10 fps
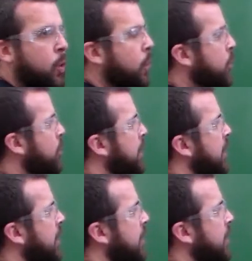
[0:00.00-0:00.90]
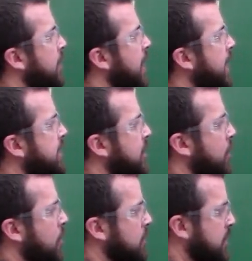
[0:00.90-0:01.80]
the corner, but
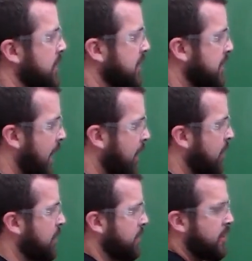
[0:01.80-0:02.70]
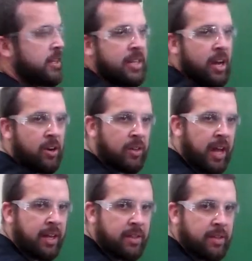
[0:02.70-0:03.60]
x0 is the entire
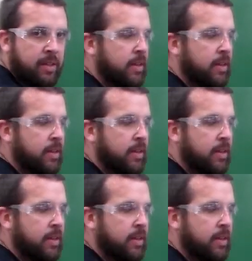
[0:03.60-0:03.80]
length,